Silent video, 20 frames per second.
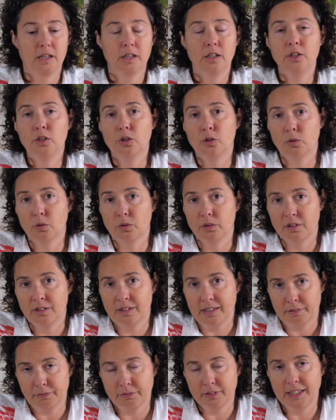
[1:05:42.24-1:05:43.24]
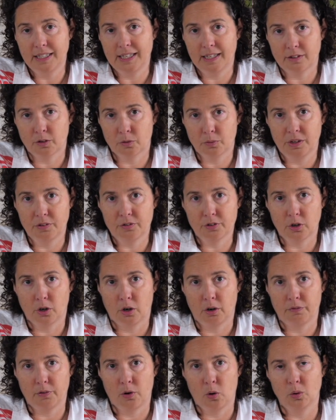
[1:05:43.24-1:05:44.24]
You definitely get the risk
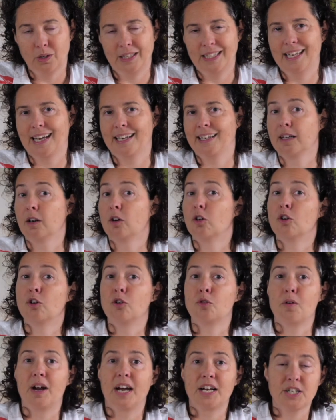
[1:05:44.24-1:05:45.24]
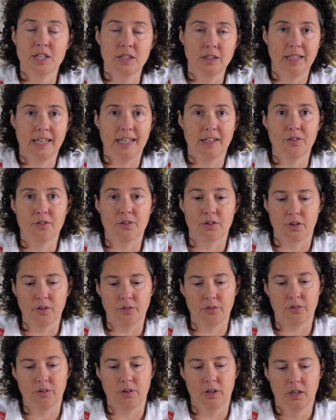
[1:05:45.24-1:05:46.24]
of only getting rational
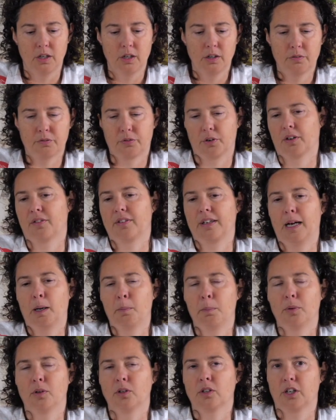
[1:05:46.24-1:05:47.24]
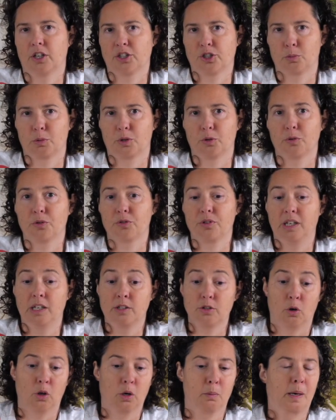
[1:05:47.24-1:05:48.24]
answers. For example, customer will say
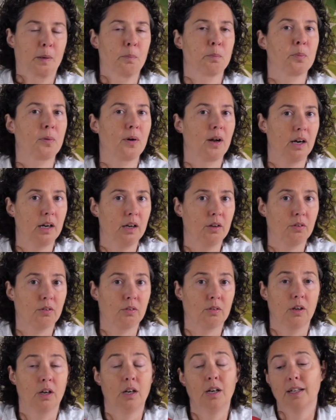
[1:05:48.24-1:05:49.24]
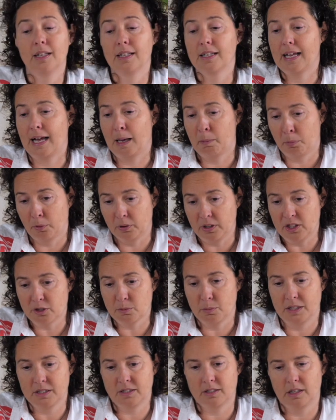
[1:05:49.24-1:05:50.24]
it's all about price. Employees
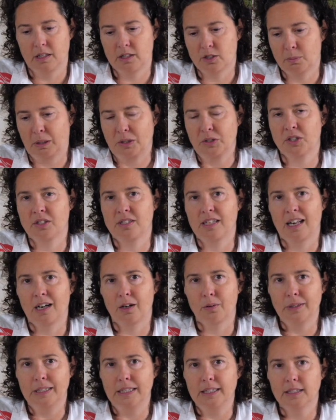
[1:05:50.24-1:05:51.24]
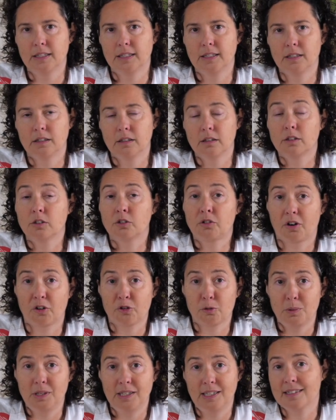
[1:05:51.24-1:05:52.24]
might say it's about salary.
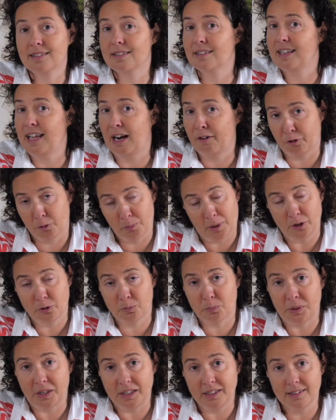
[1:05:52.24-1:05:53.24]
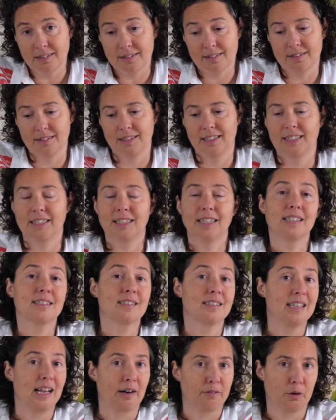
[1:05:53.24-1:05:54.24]
Trust me, it's never about price. It's
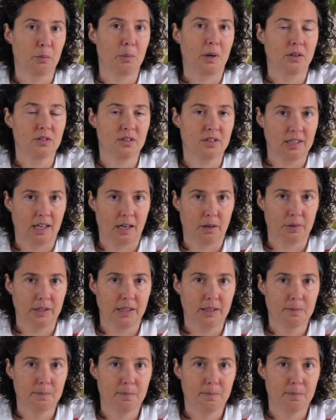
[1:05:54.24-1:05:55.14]
never about salary.